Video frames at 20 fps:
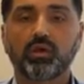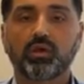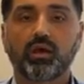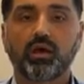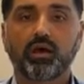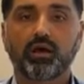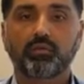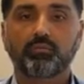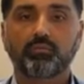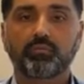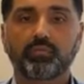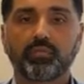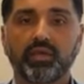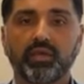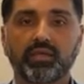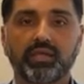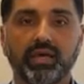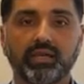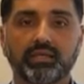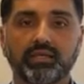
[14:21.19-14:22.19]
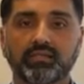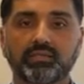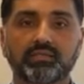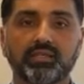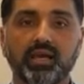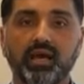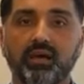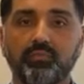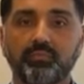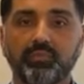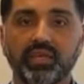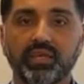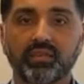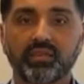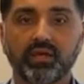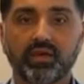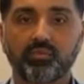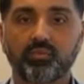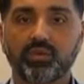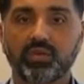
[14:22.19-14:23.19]
that does not mean
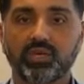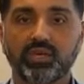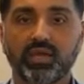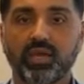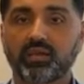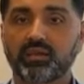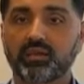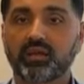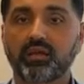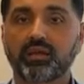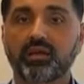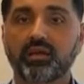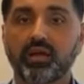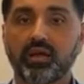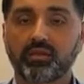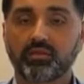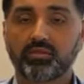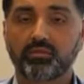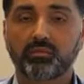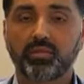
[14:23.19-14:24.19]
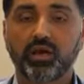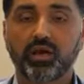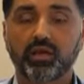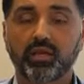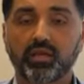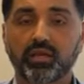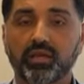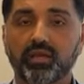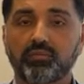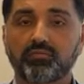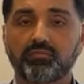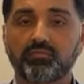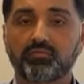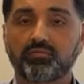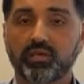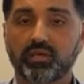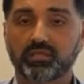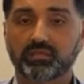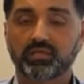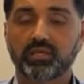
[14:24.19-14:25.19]
that we can't cut it out of the body and
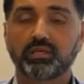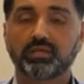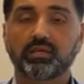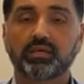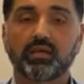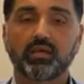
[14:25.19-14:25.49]
fix it.